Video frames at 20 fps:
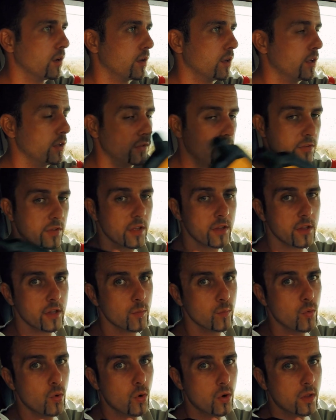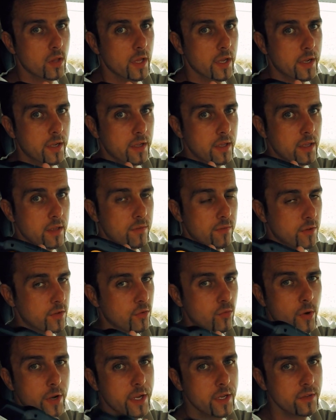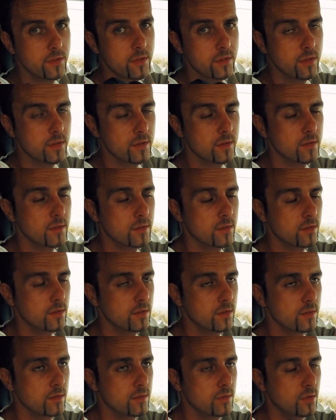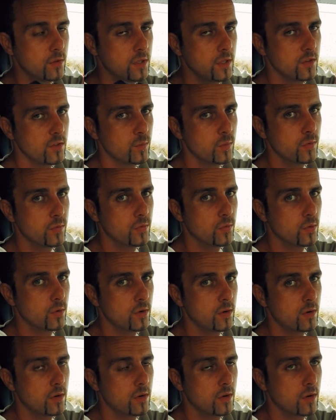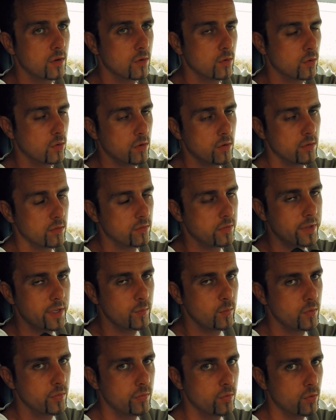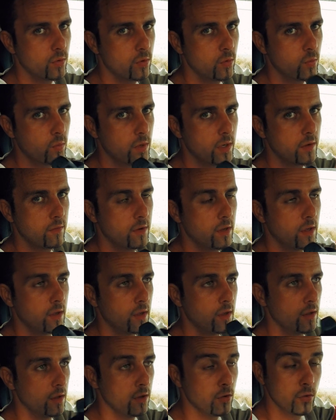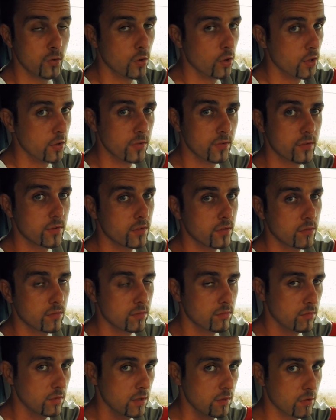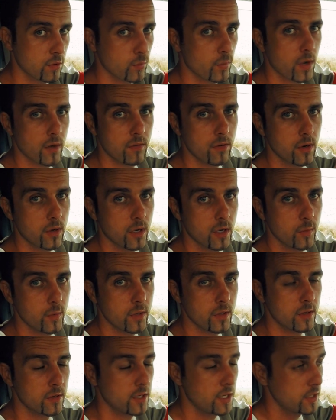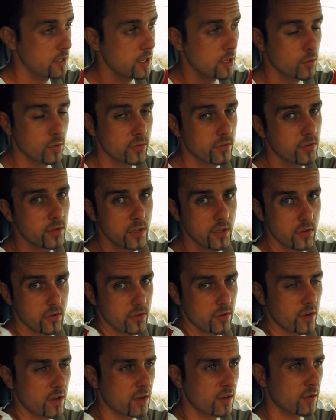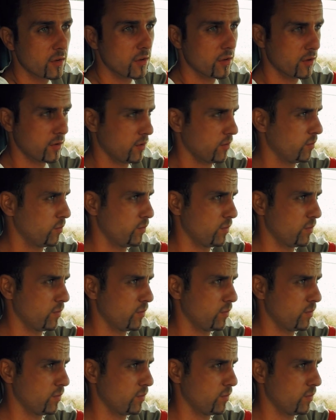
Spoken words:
It said in the book, like, if it rained a few days before or day before or whatever, don't even bother coming there. And I could see it's like a